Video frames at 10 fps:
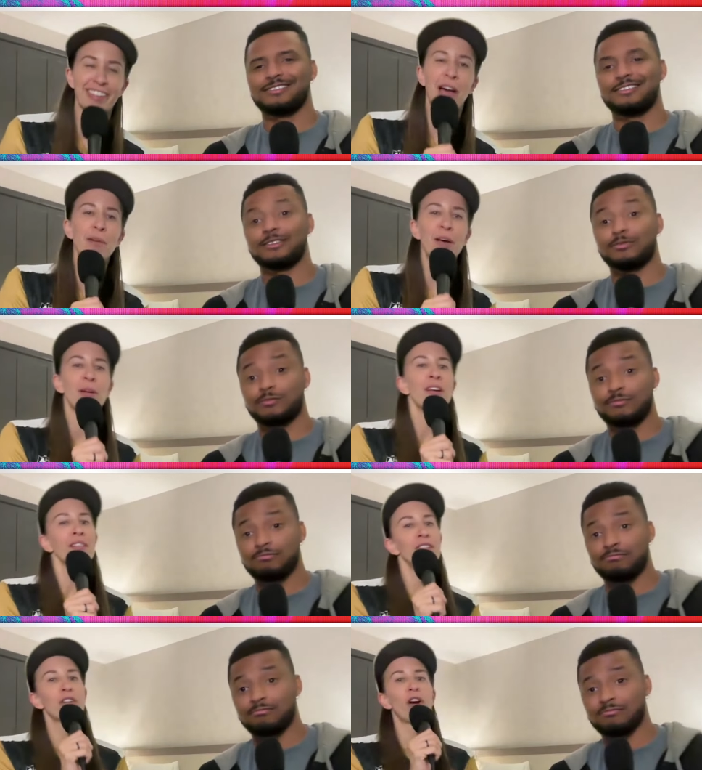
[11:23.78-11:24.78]
Speaker 1: Coming up,
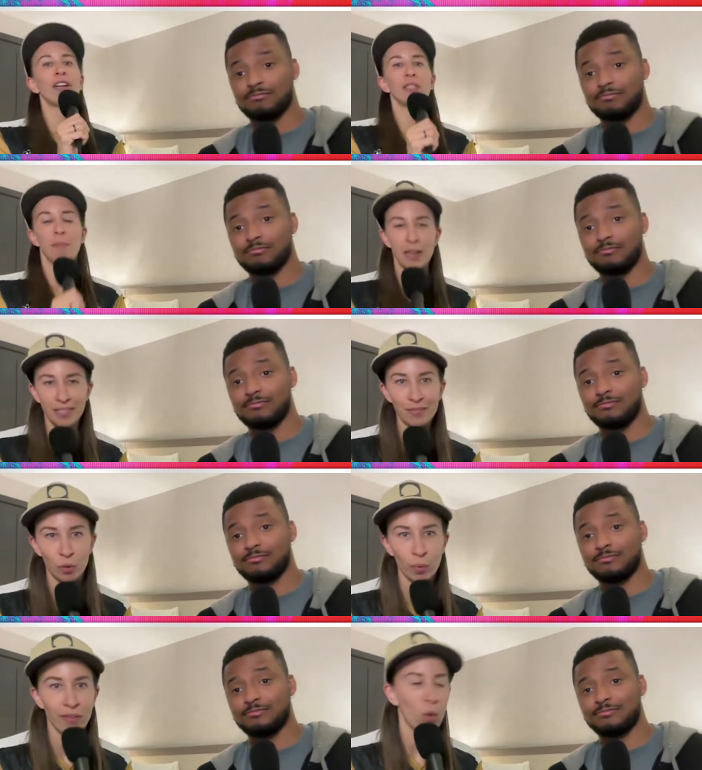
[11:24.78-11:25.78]
this card is massive, and
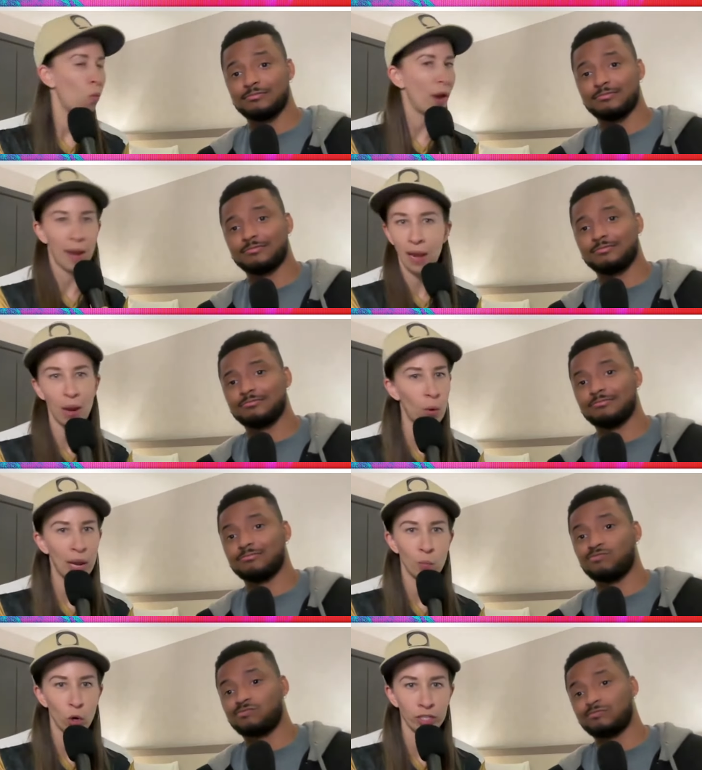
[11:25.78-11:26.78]
we've got way, way
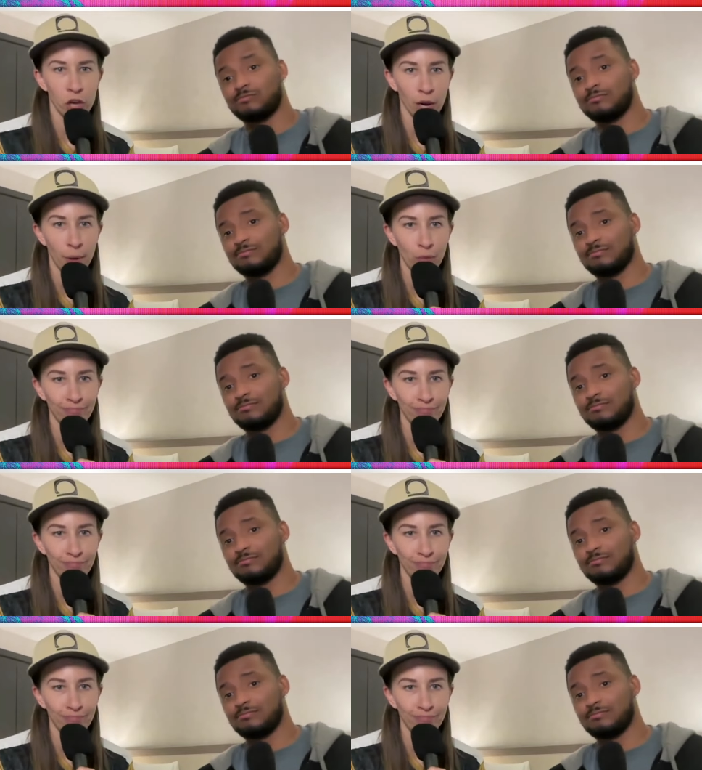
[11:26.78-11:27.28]
more to talk about.